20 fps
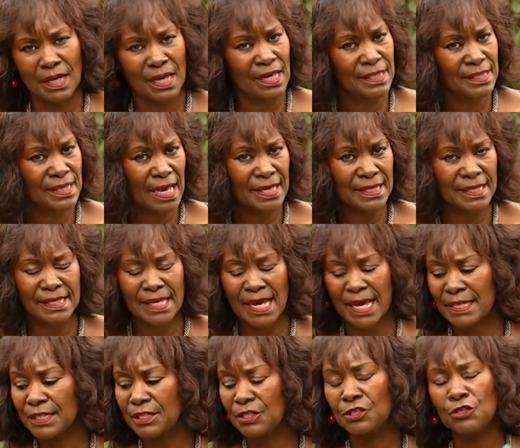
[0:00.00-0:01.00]
As I
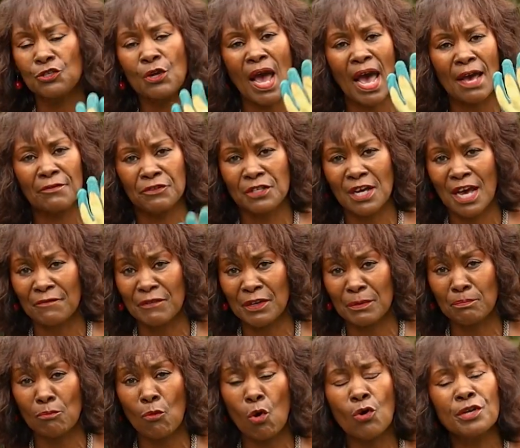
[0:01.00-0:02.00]
said, you have to have it
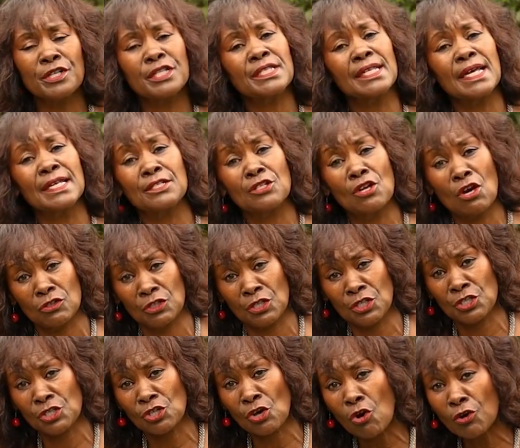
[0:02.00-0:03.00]
moist and not
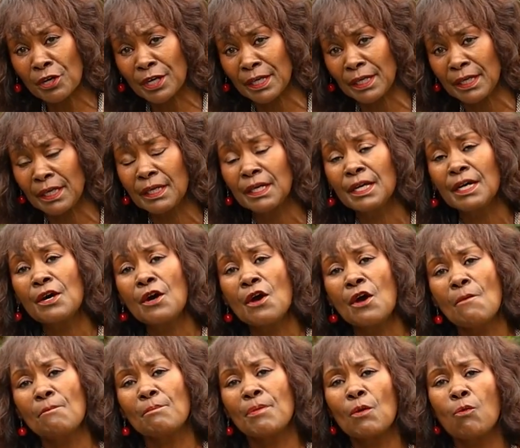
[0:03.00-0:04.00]
soggy.
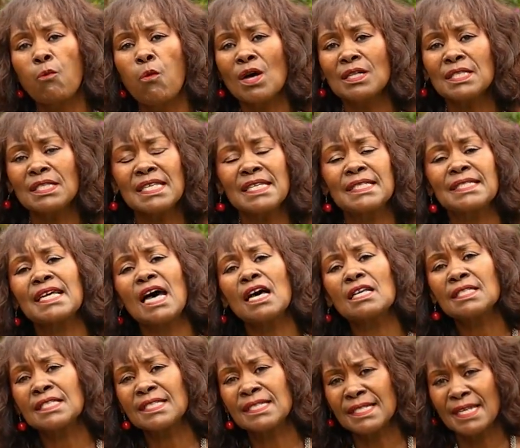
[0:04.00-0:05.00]
But once it
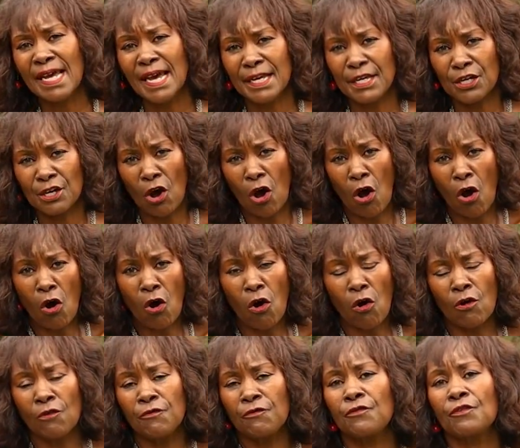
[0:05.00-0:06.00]
does take
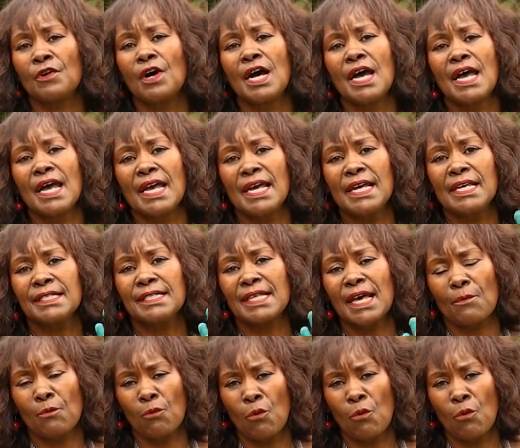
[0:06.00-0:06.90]
off, is that